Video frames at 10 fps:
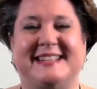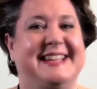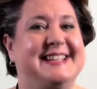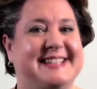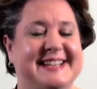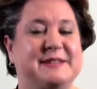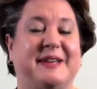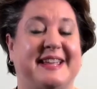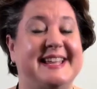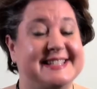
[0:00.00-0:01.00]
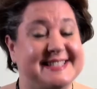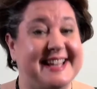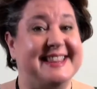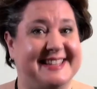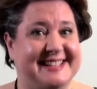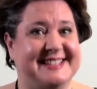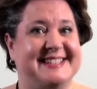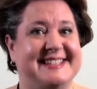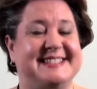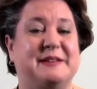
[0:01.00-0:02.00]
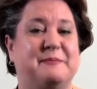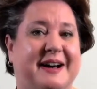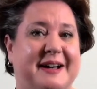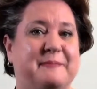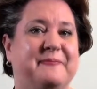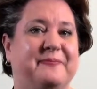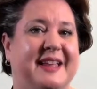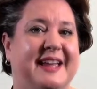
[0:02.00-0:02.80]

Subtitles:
And he said to me, he said, Mom,